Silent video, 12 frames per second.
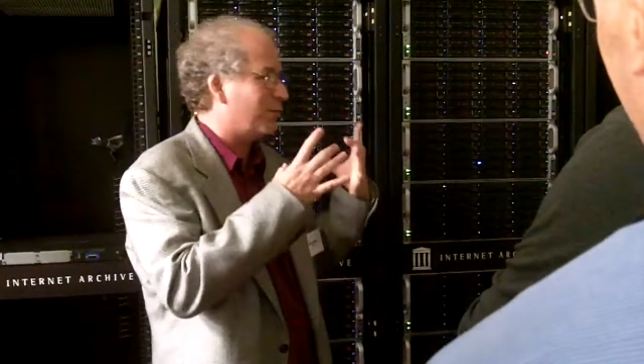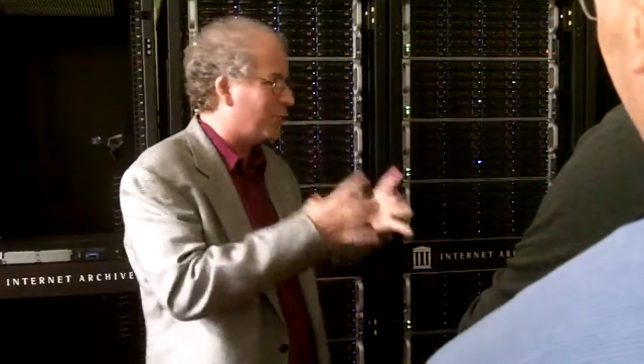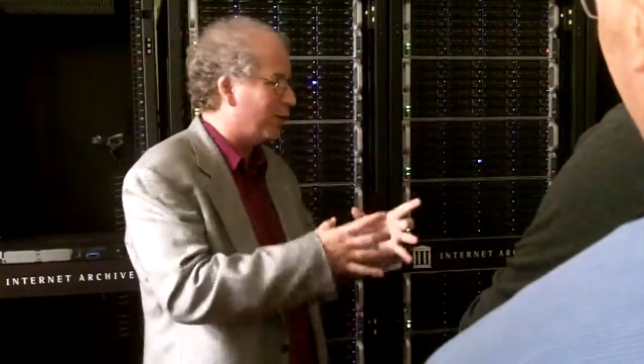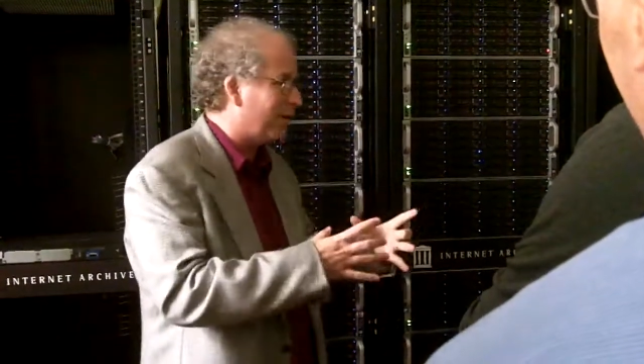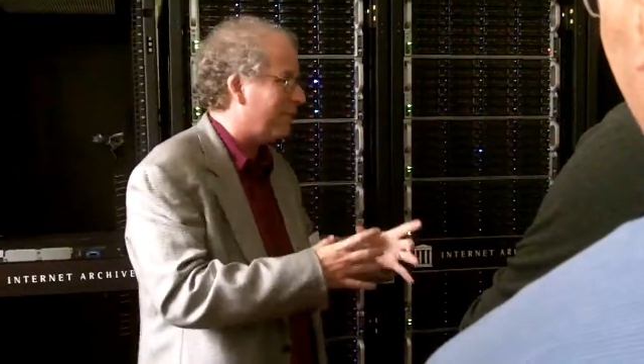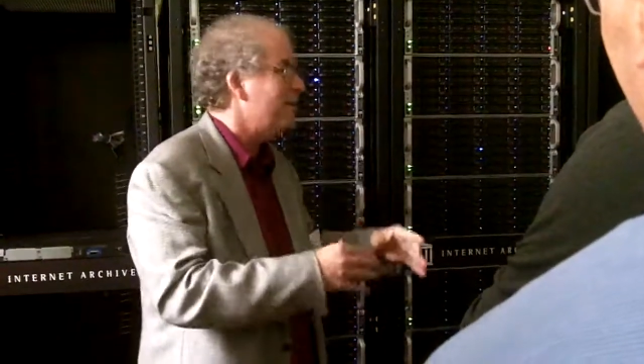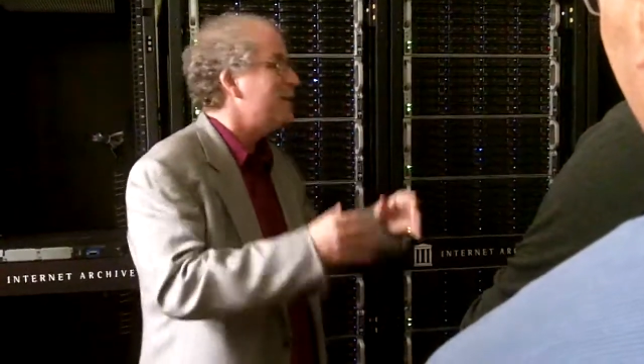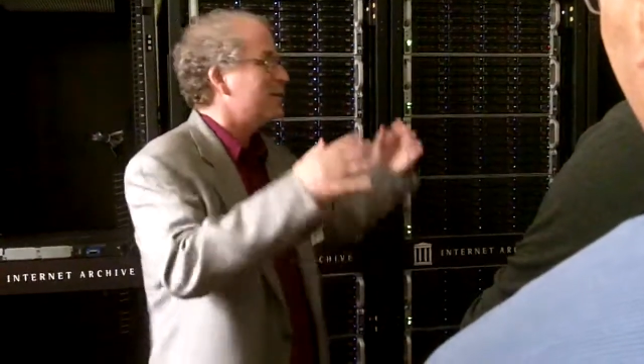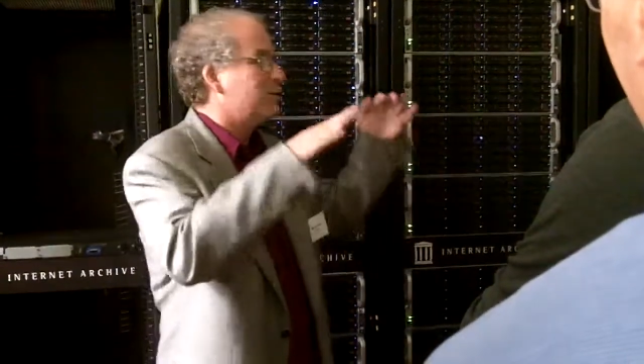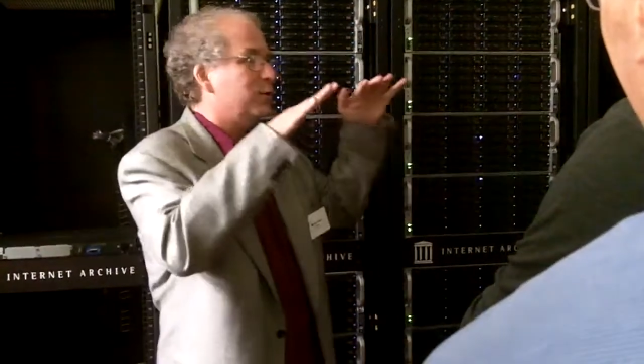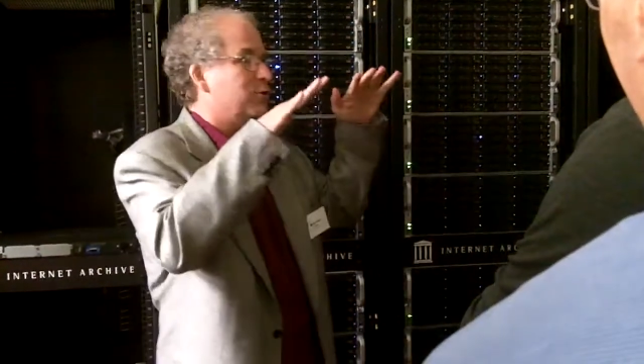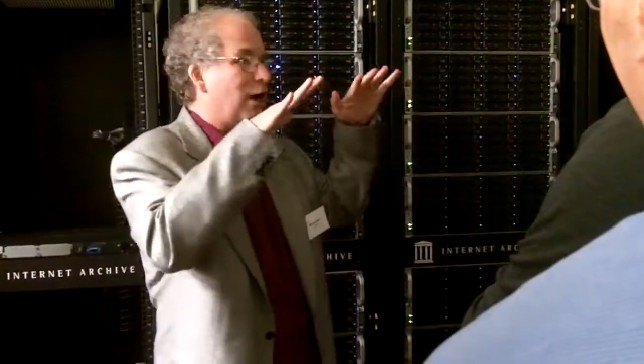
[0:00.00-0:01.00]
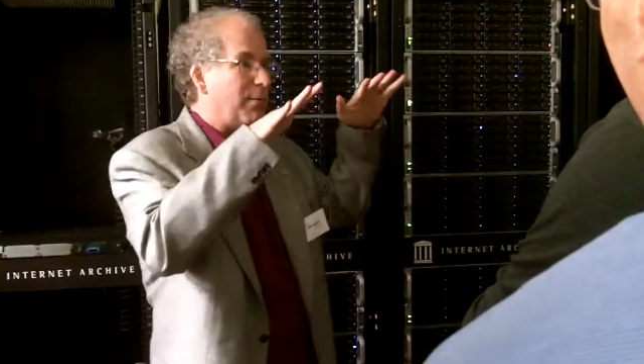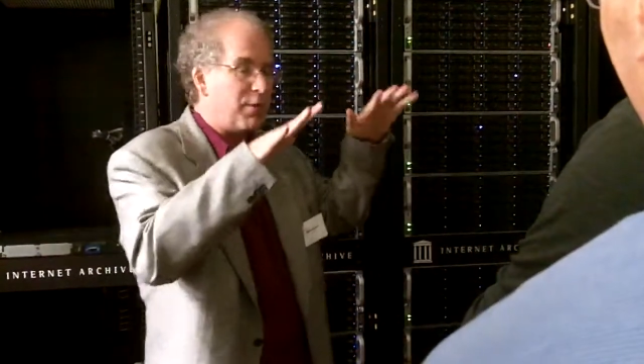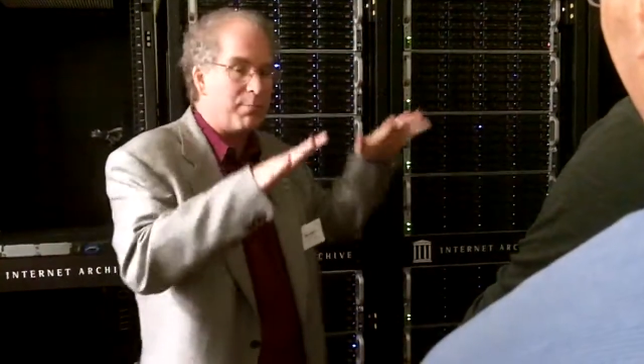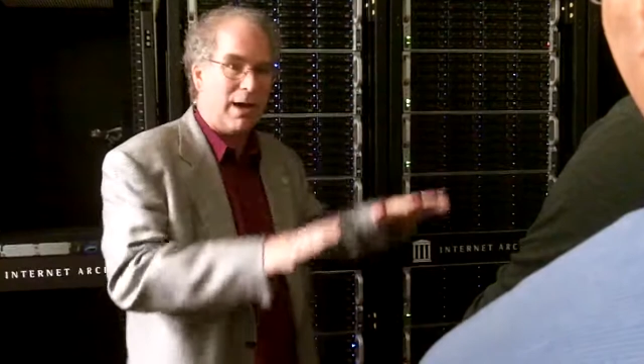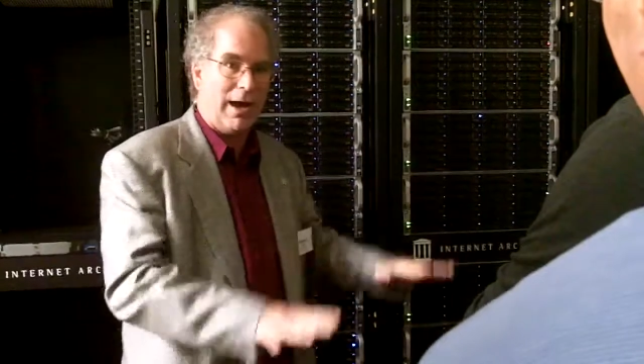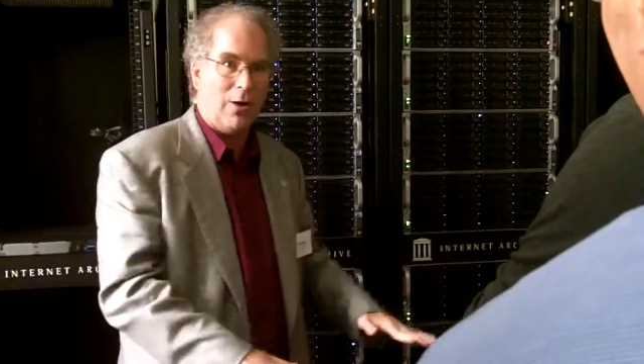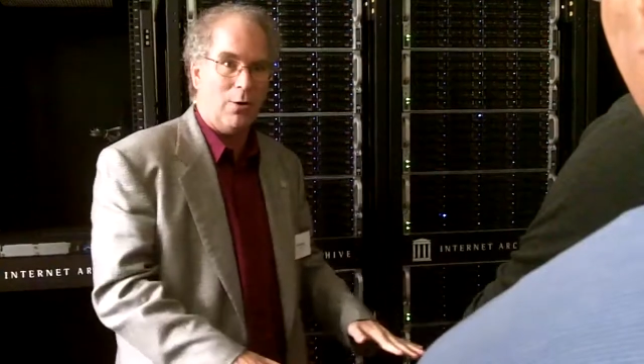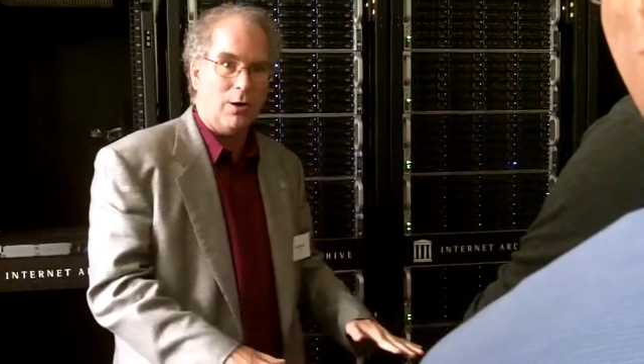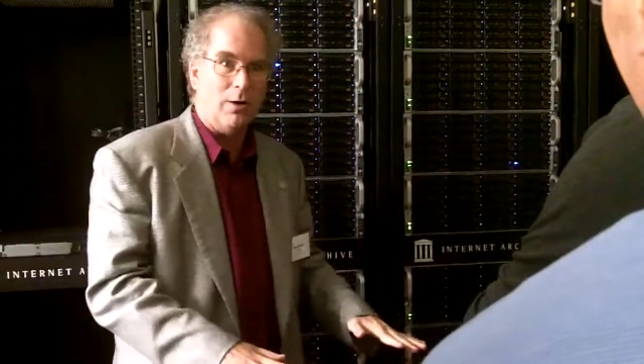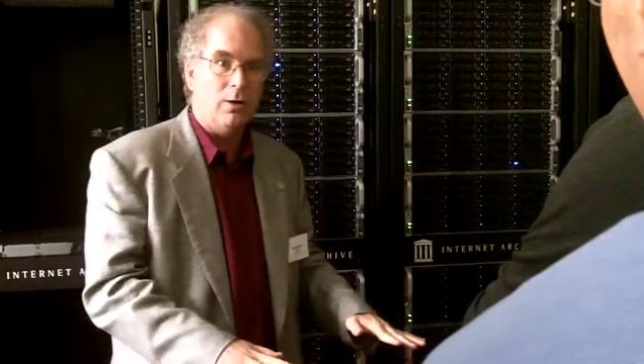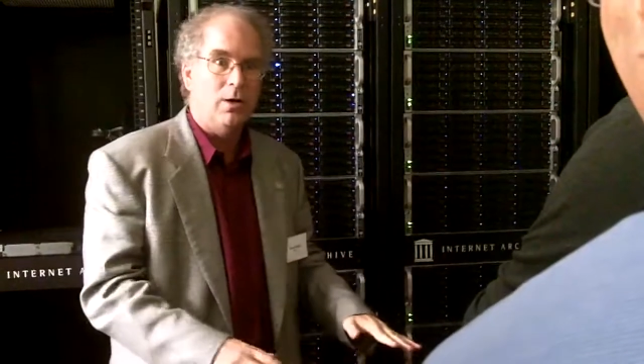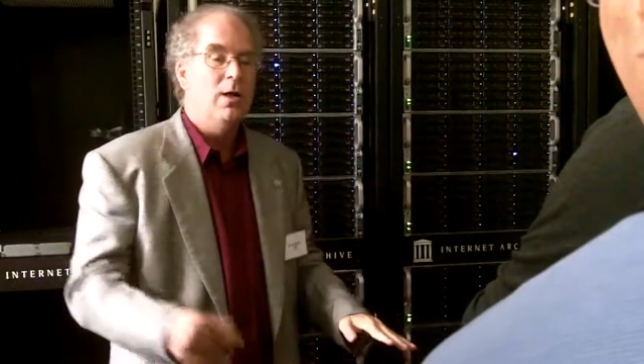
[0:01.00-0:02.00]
They weren't even, so we dropped the power.